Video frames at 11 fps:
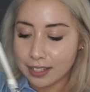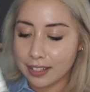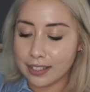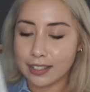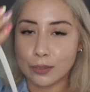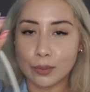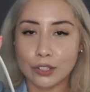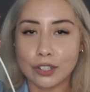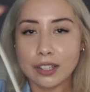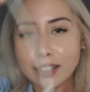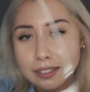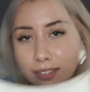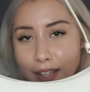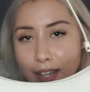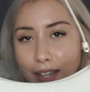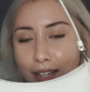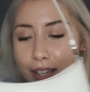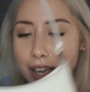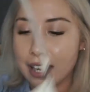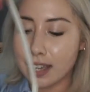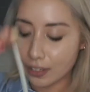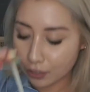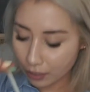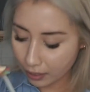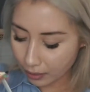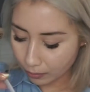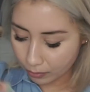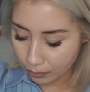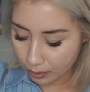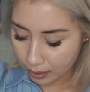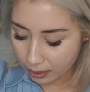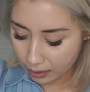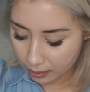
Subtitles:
This is what she looks like. Hold on.